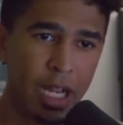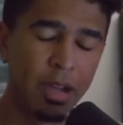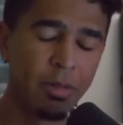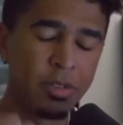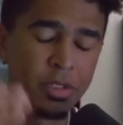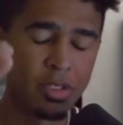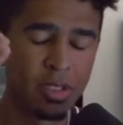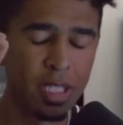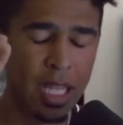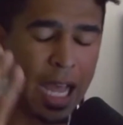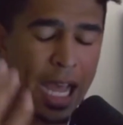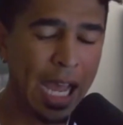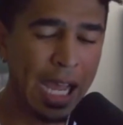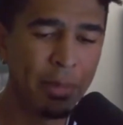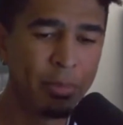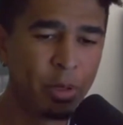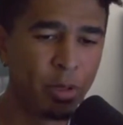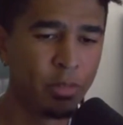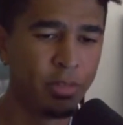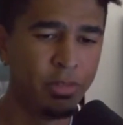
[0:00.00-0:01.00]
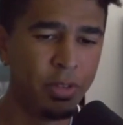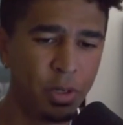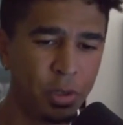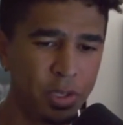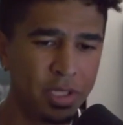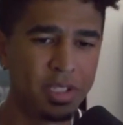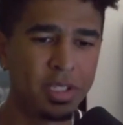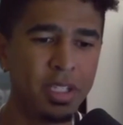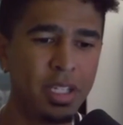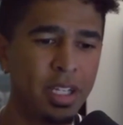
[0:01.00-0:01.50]
I was hyper
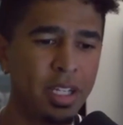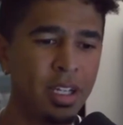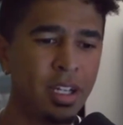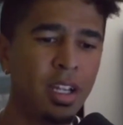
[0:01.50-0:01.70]
focusing.